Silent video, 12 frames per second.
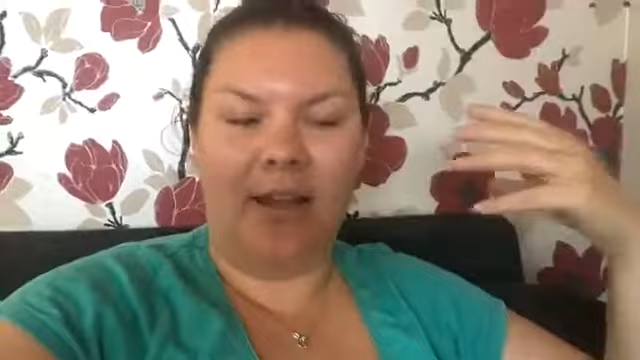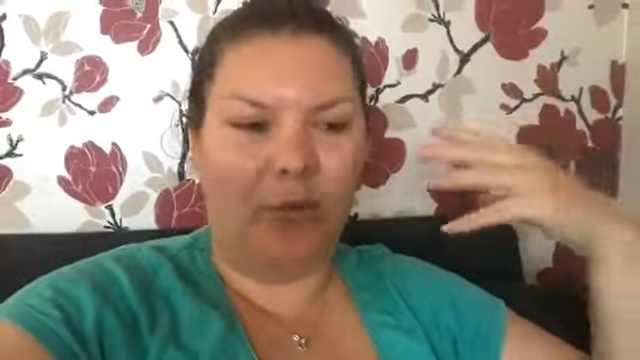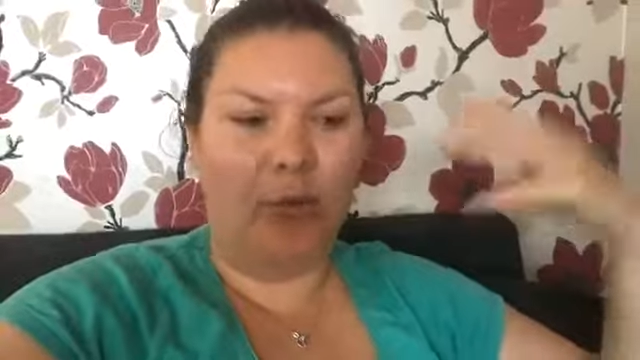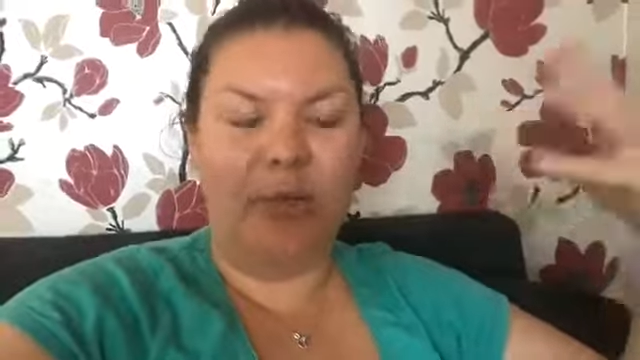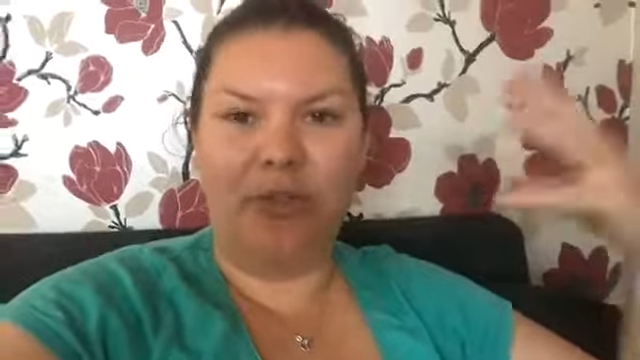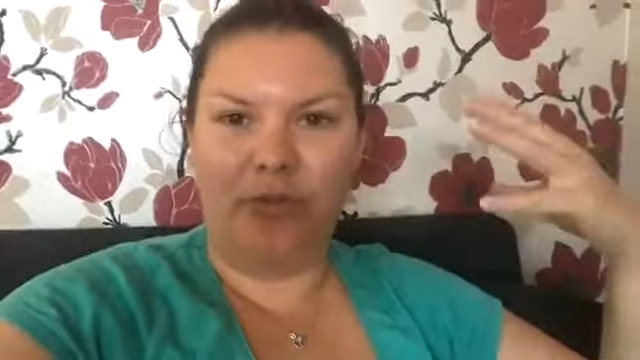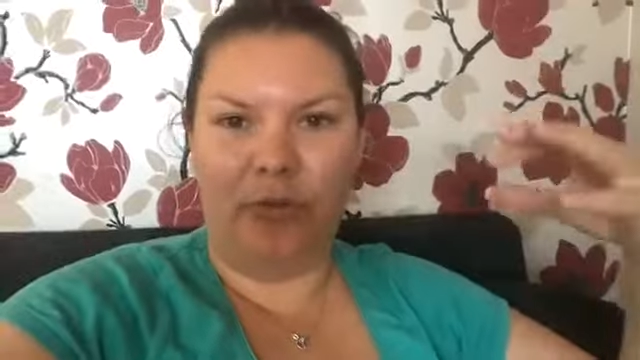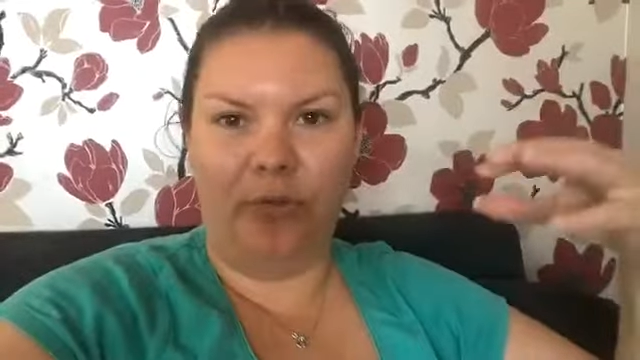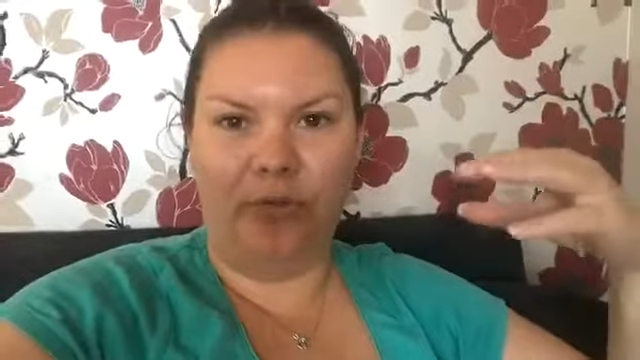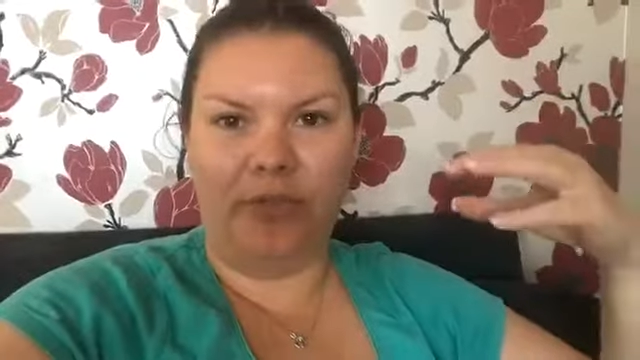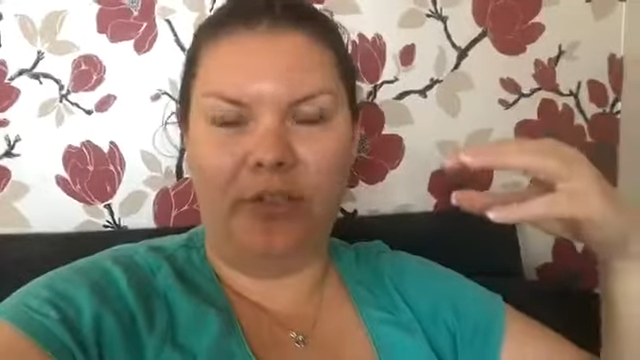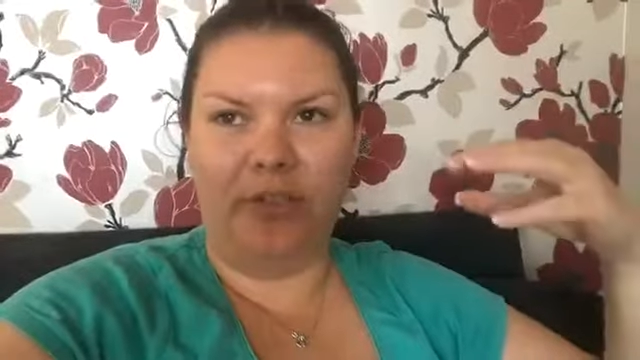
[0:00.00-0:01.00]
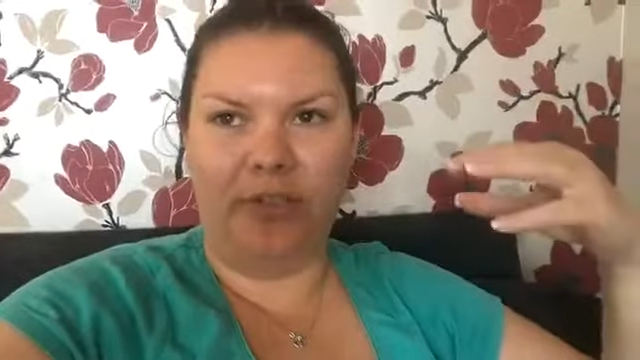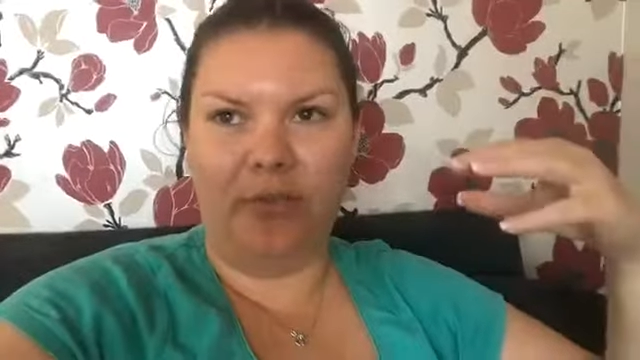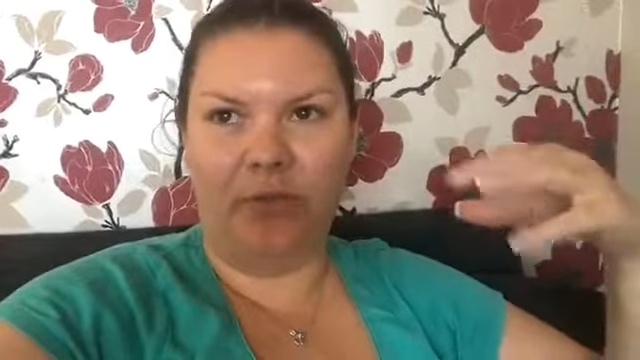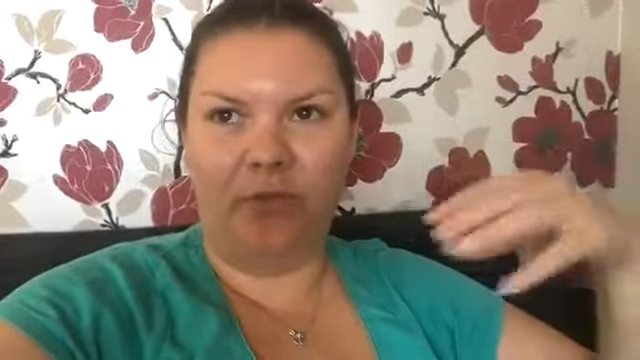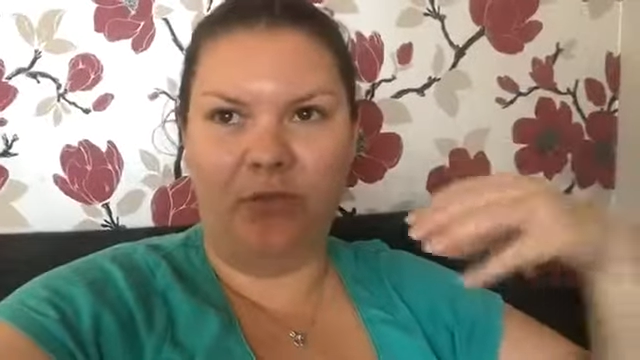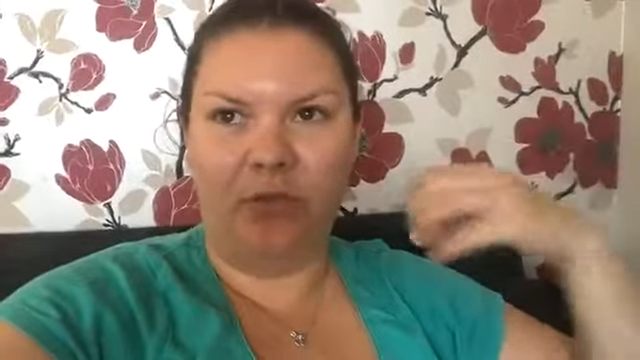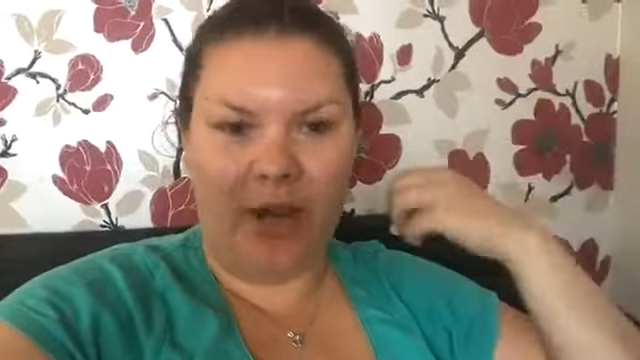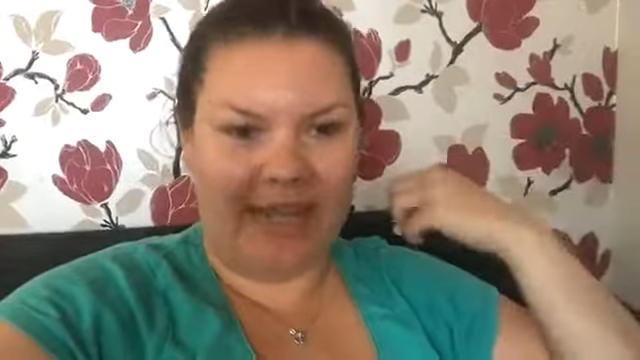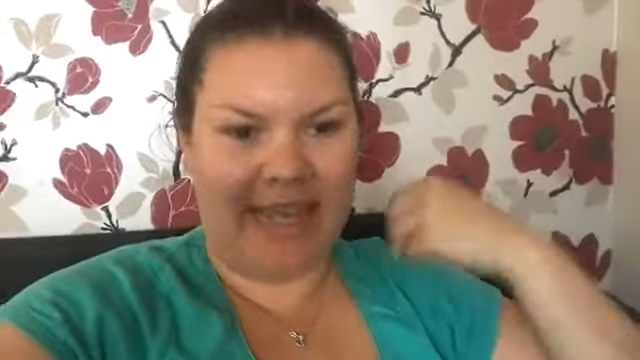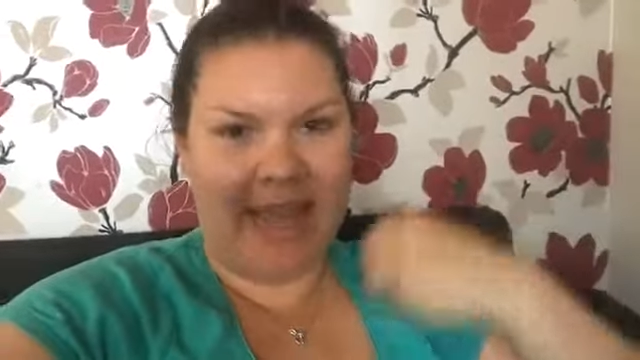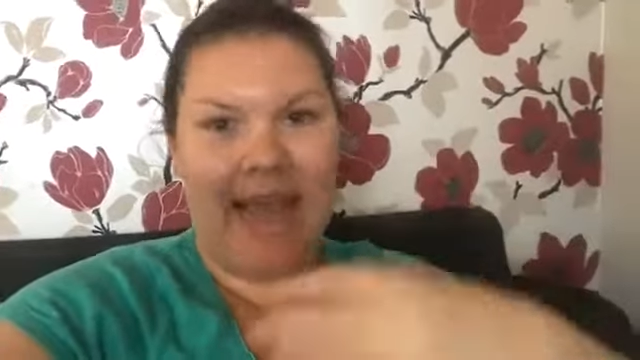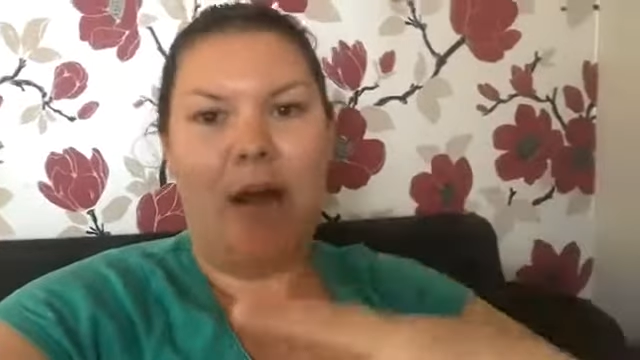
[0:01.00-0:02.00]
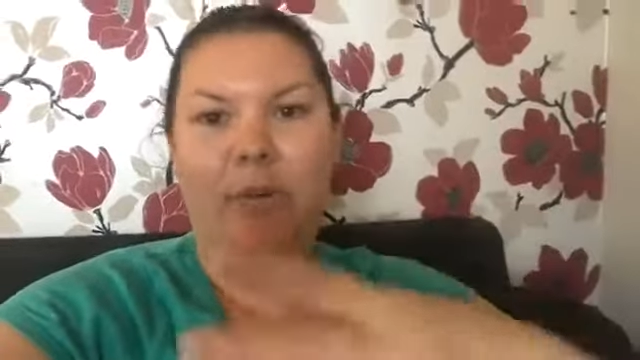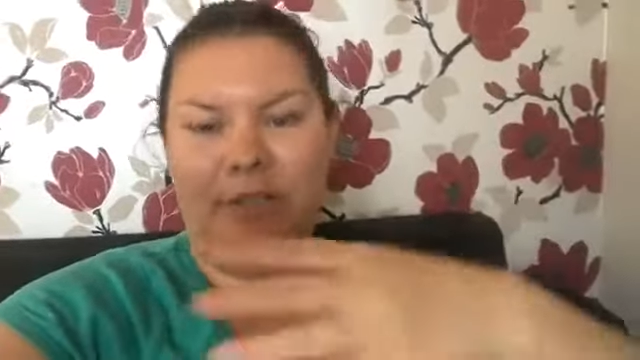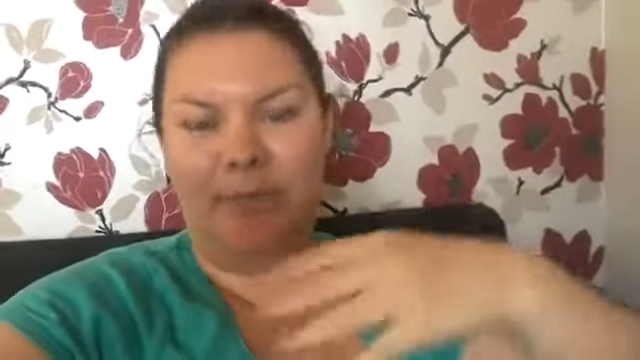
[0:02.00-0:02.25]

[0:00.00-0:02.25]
have always struggled to sort of try and get out